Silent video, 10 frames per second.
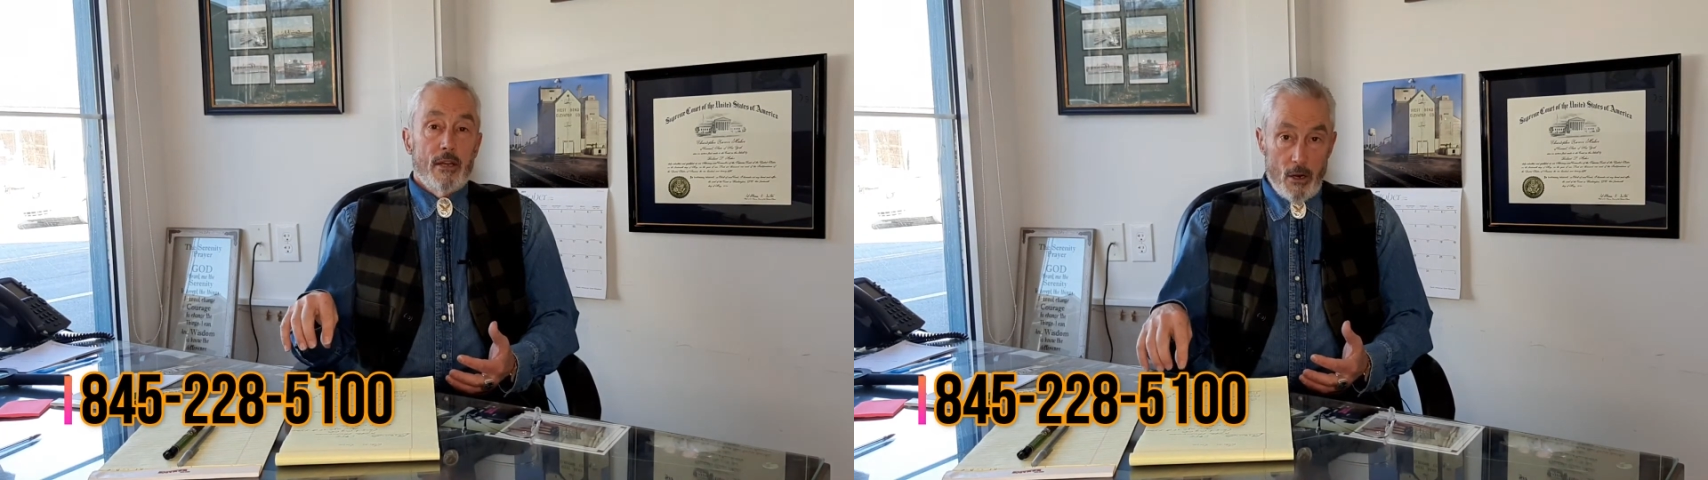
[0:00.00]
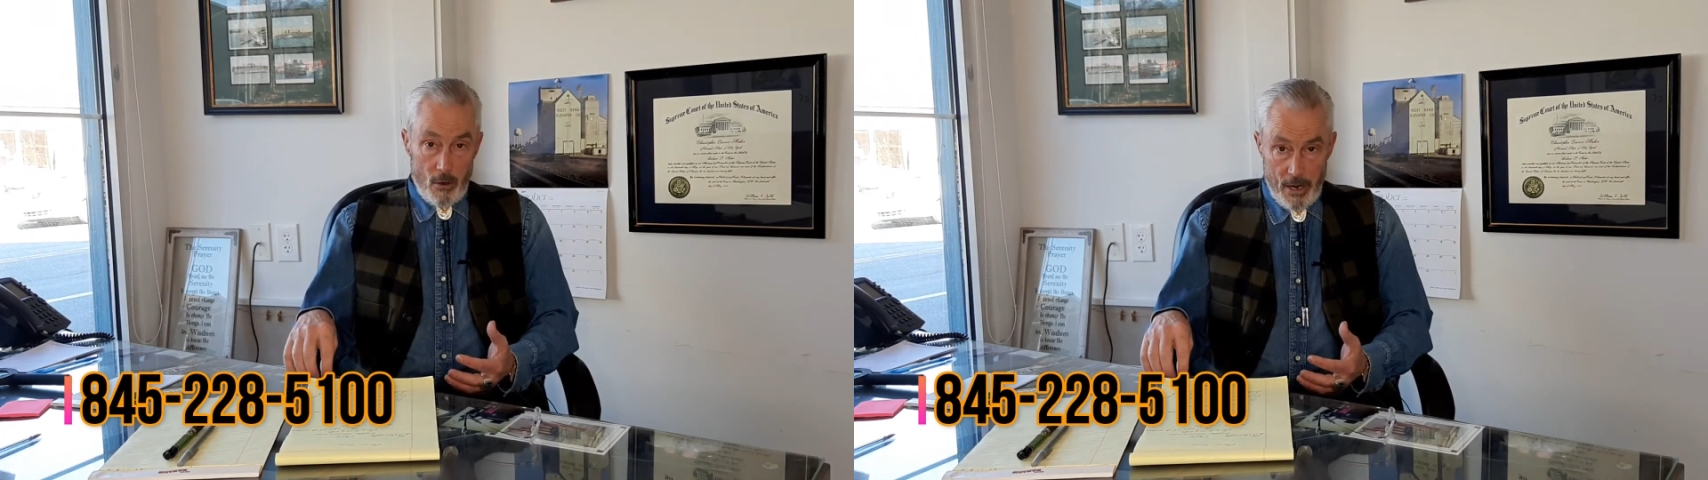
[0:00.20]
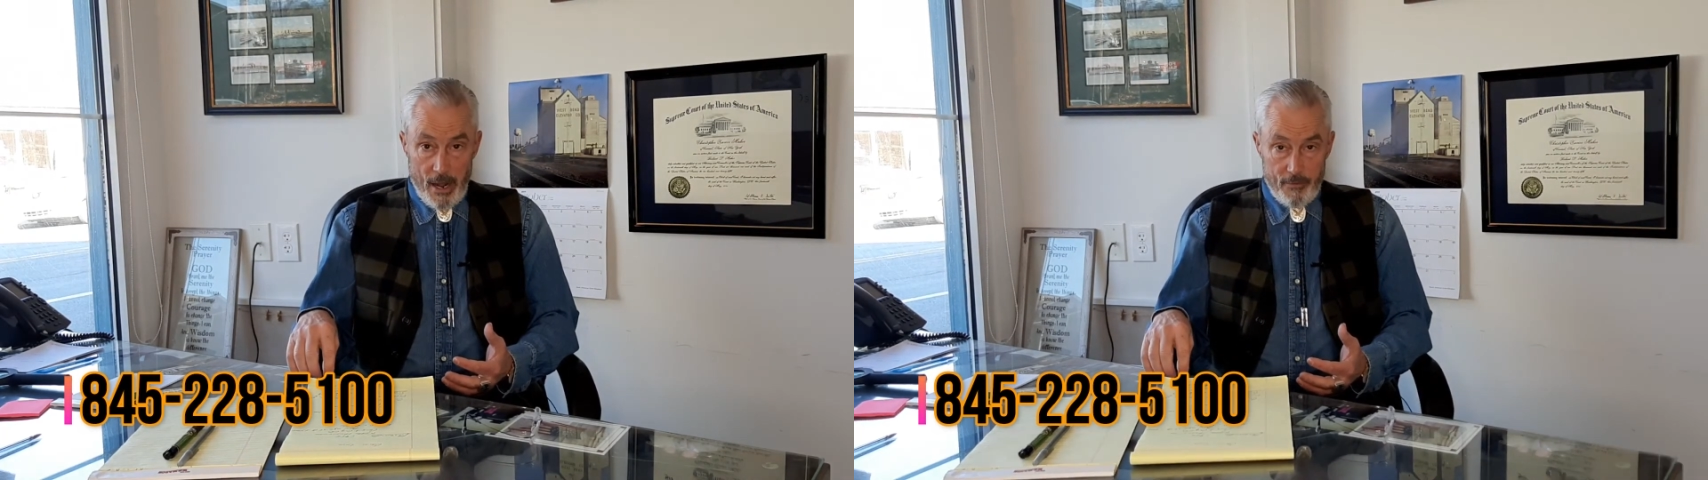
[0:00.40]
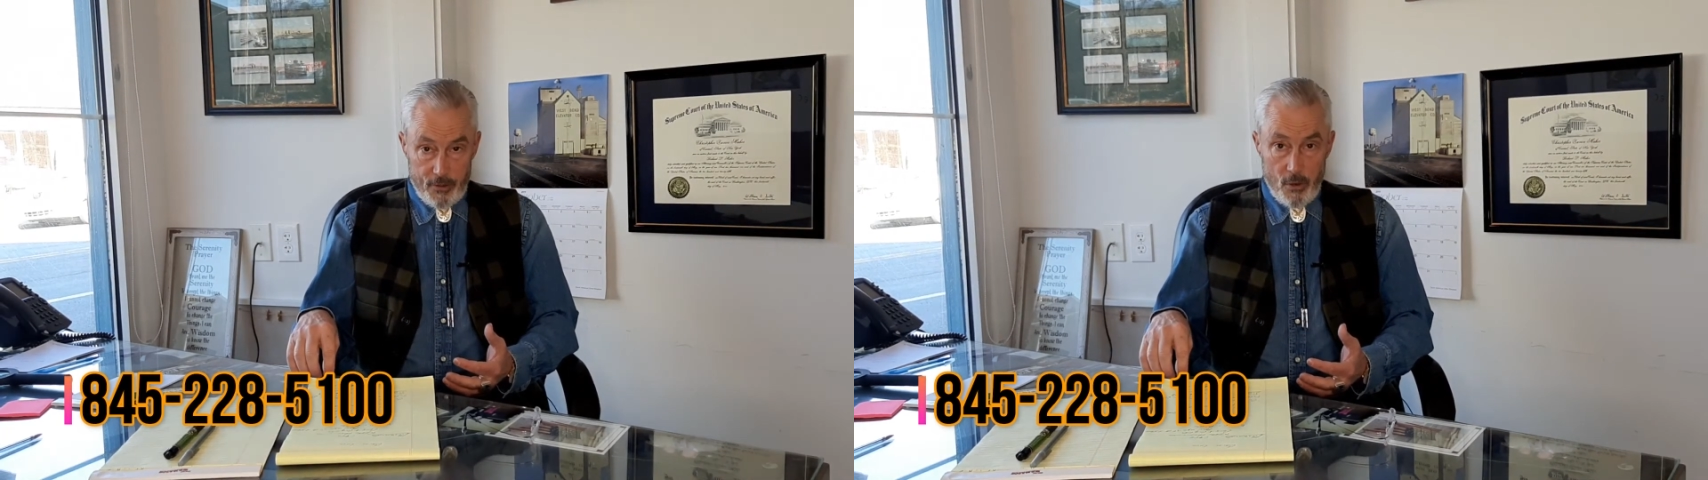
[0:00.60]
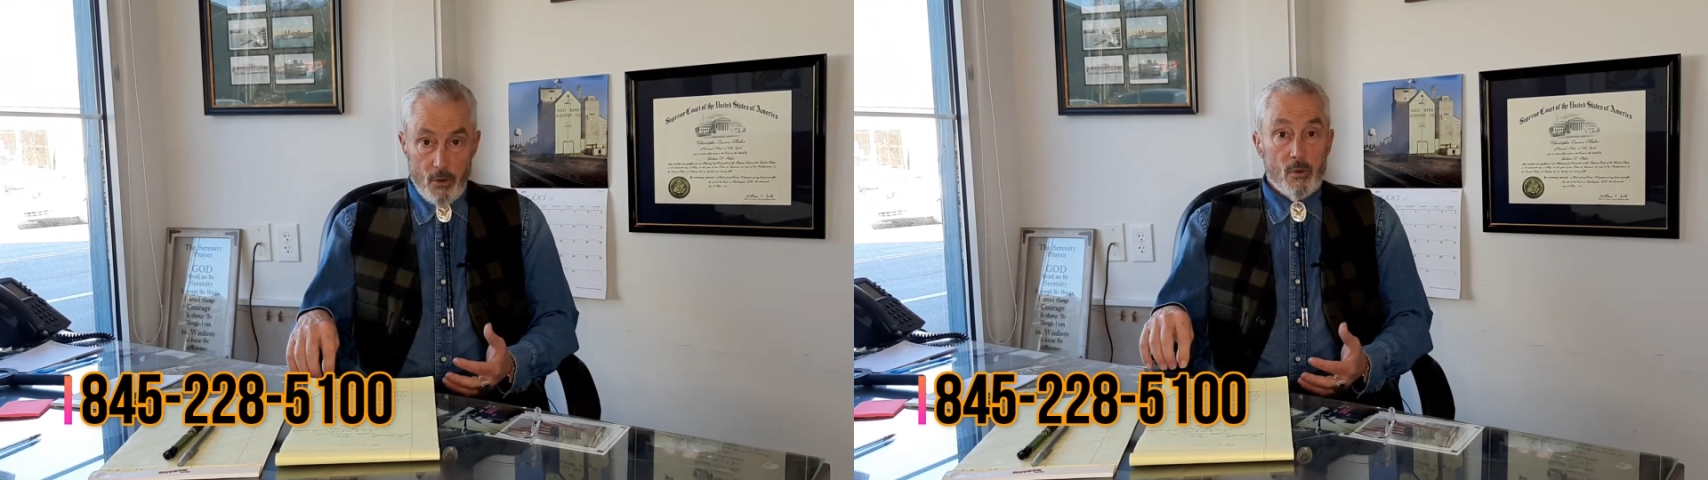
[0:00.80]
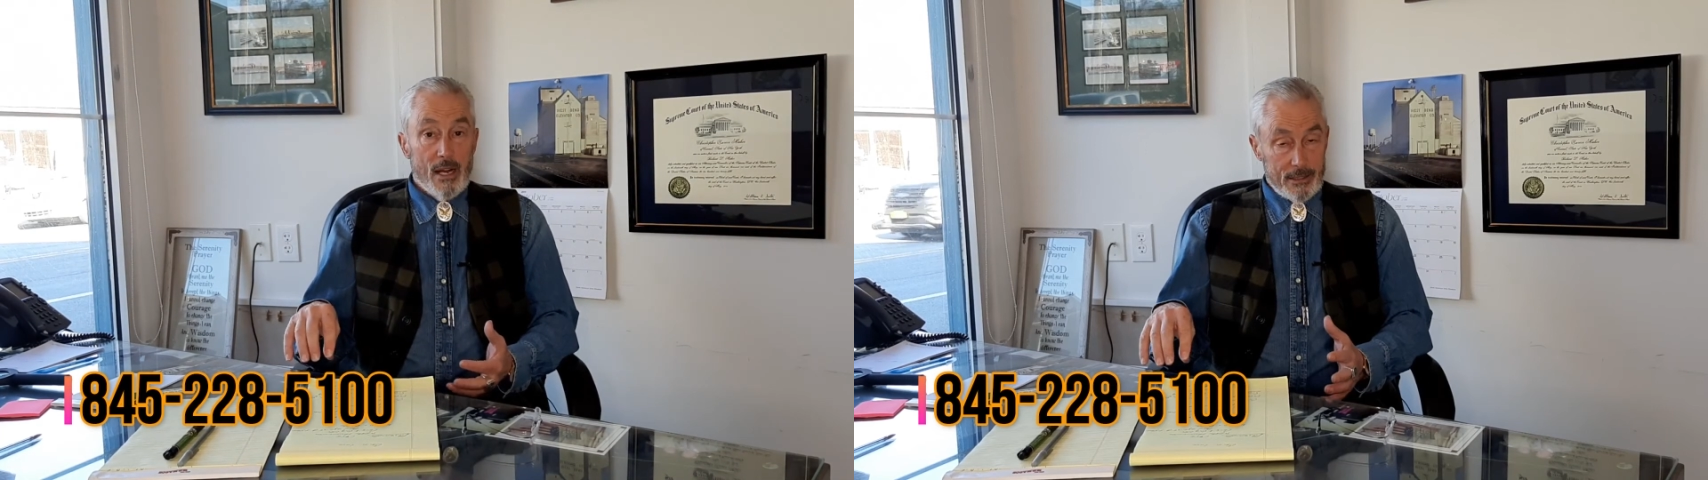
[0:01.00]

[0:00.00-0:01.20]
they don't have to.